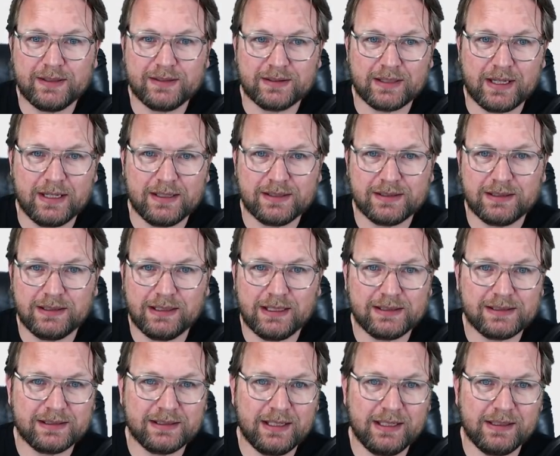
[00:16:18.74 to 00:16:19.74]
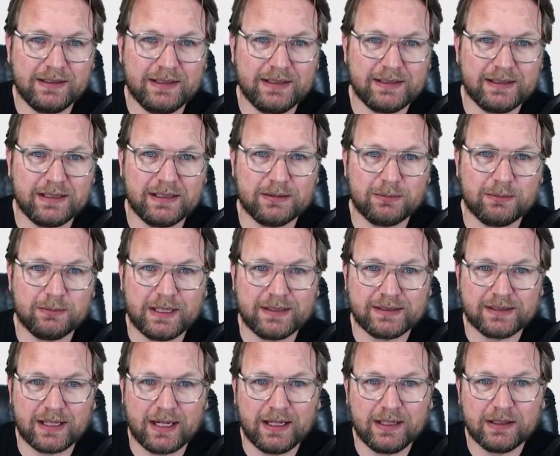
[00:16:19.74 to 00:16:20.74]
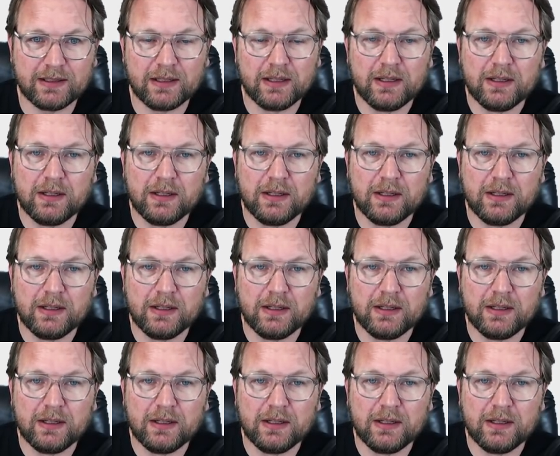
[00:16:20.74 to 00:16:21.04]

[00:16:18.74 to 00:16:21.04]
sites, let's say this is my site,